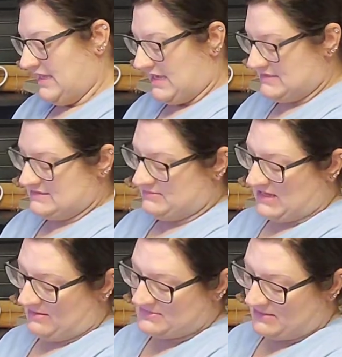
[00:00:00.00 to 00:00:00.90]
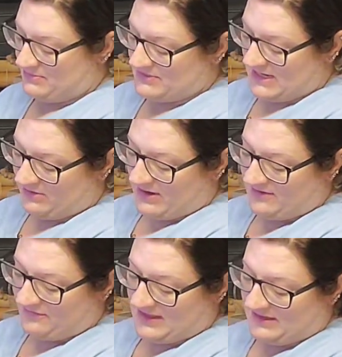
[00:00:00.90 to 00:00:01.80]
And sometimes I decorate
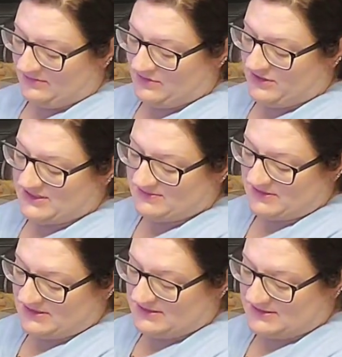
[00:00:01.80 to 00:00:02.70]
it for like Christmas,